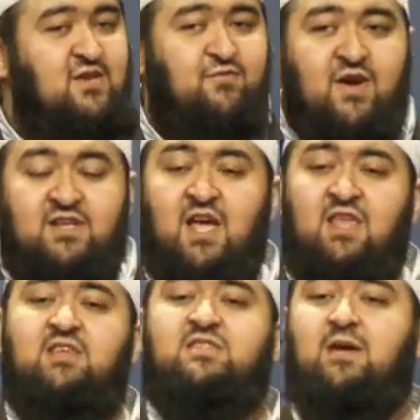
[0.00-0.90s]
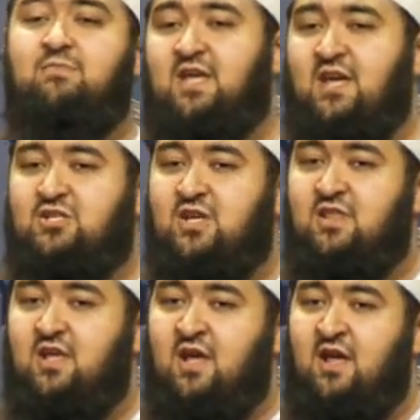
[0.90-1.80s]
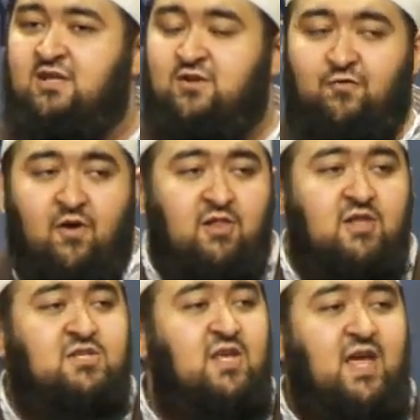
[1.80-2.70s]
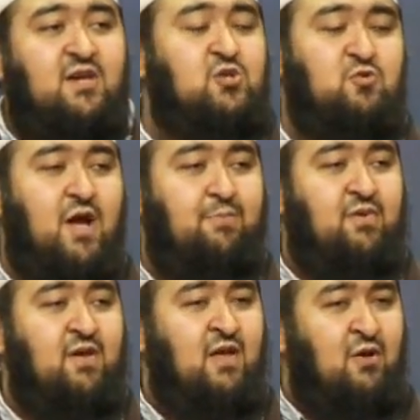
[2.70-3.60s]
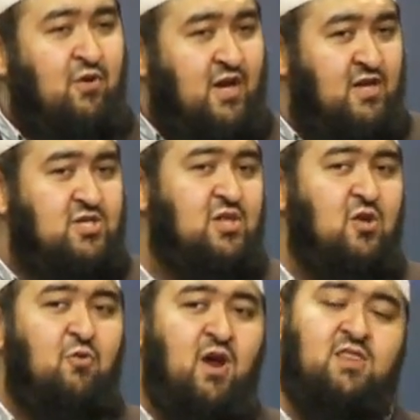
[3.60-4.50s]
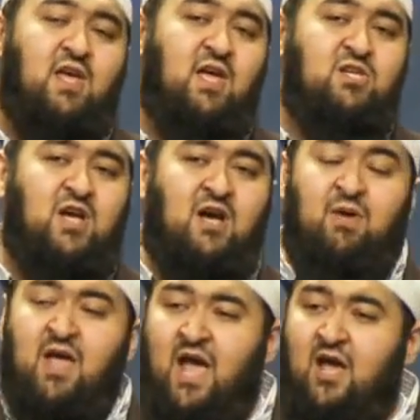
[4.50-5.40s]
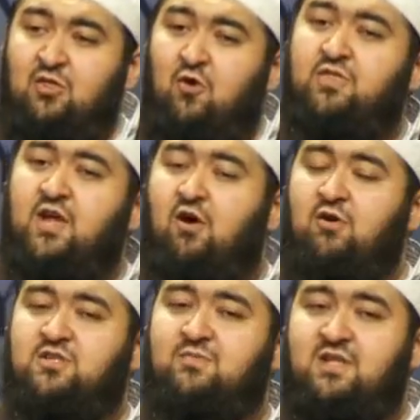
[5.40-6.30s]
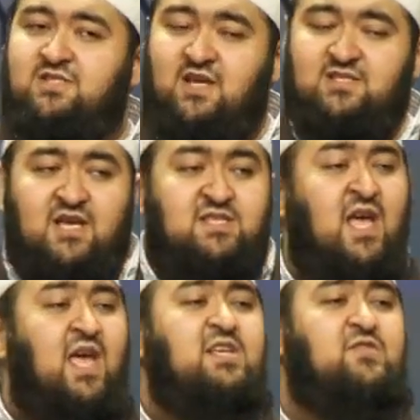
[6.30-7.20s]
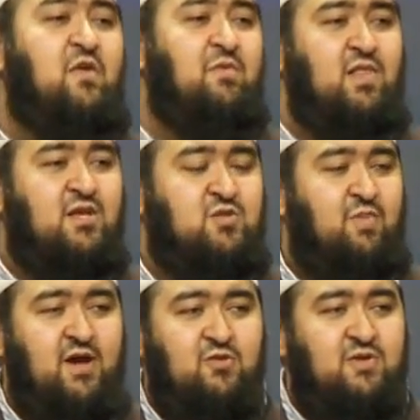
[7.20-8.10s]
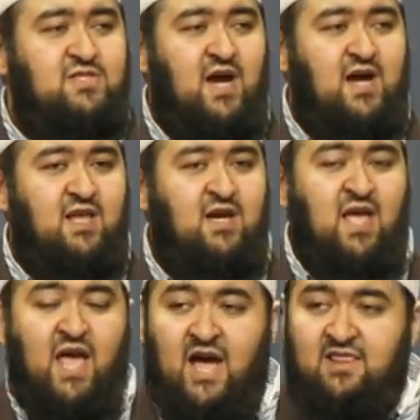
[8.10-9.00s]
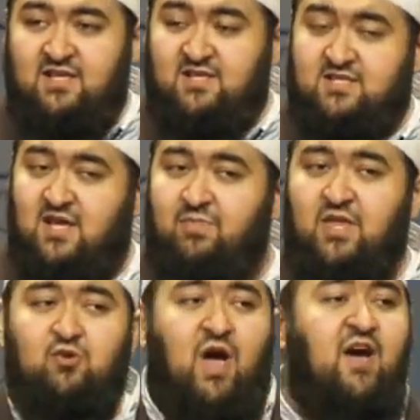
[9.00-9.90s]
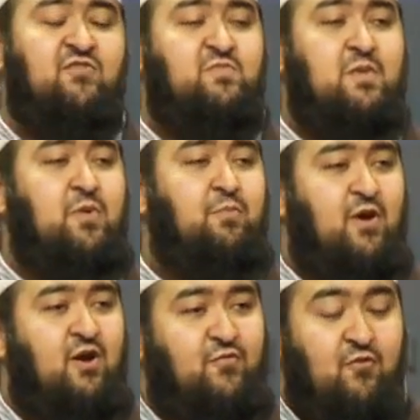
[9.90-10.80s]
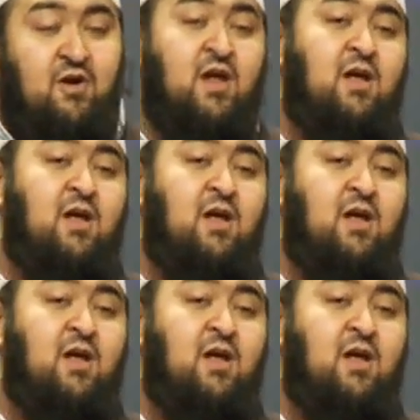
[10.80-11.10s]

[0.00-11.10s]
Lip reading: to fight this temptation to fall into that trap. Continue wearing the hijab and know that ultimate success is from Allah subhanahu wa ta'ala. And this is something you have to be prepared for